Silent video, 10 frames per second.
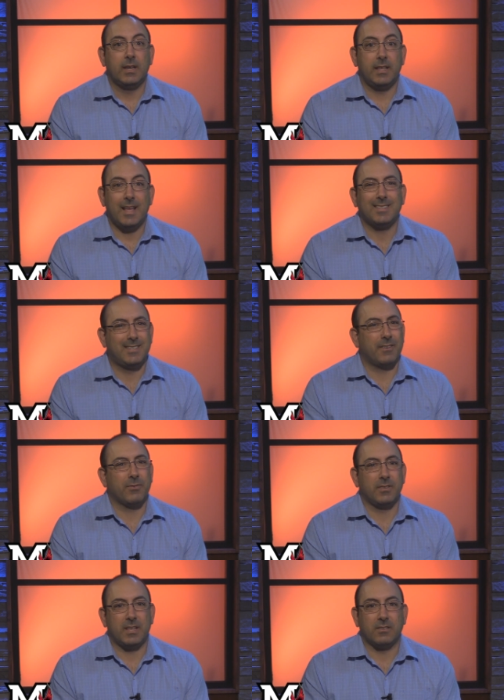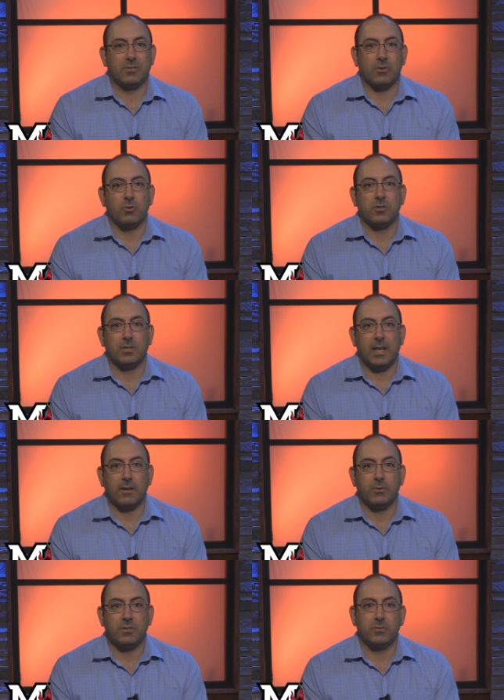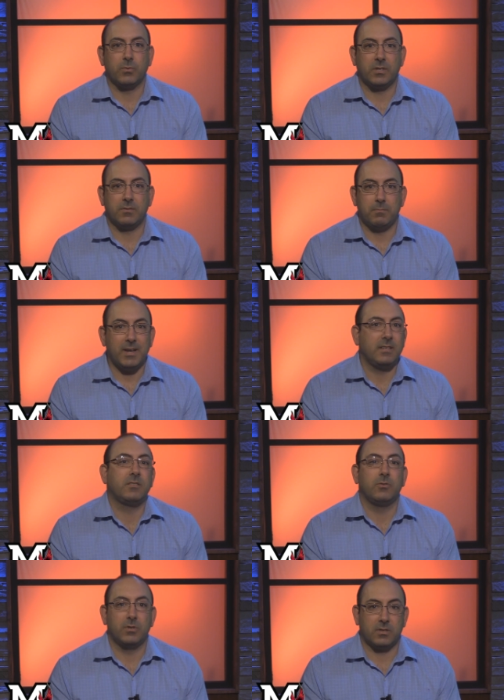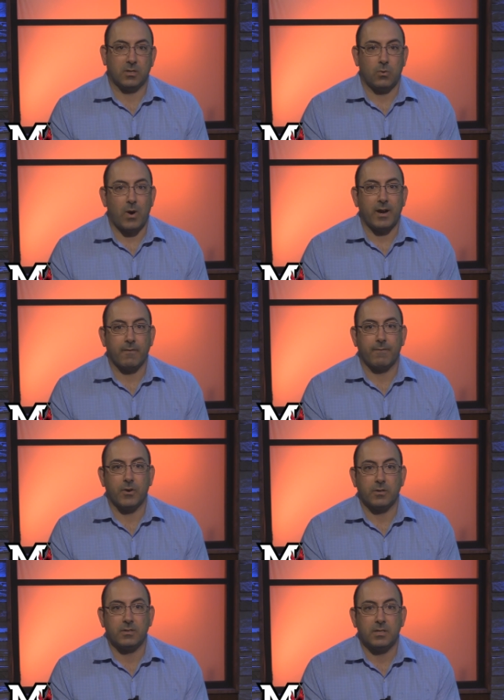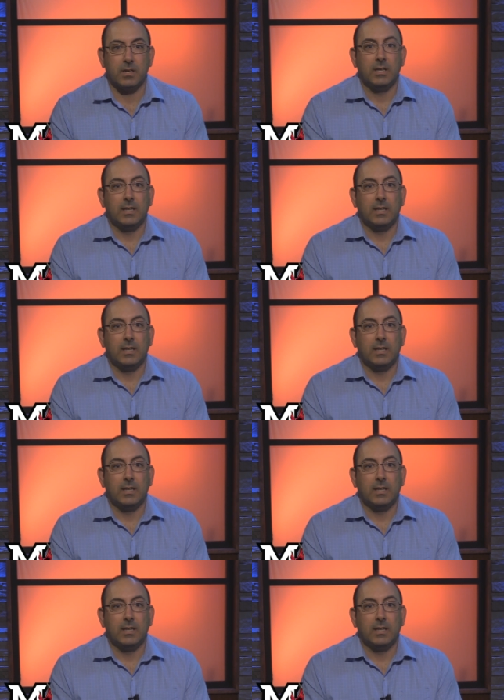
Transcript: And that's different than social language, which many students acquire first.